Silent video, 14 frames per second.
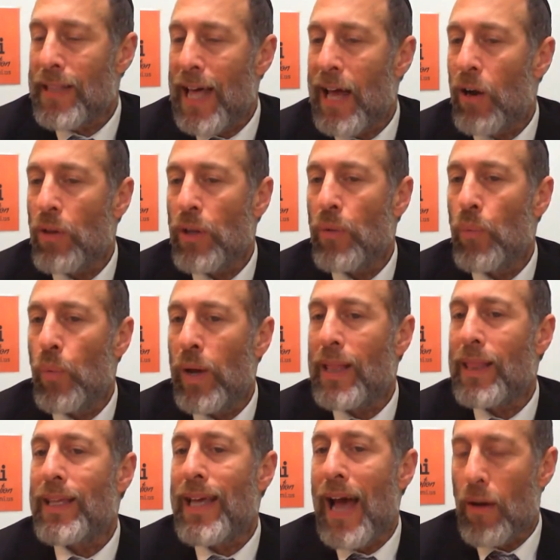that only
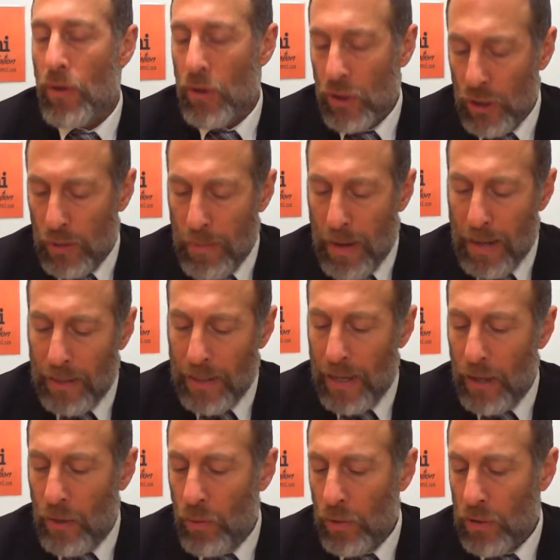with the outer cement they
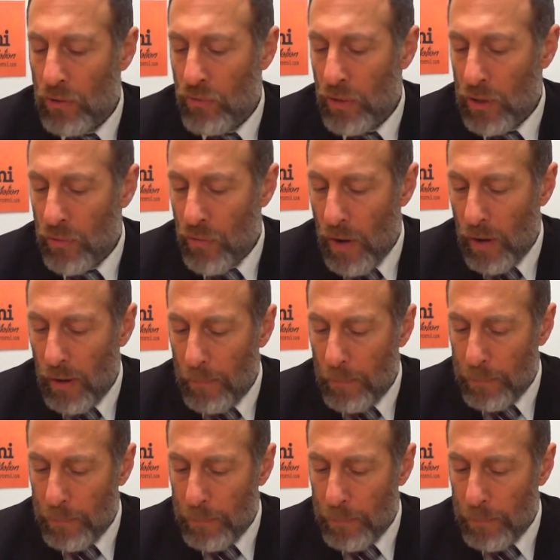equal 3 tefachim.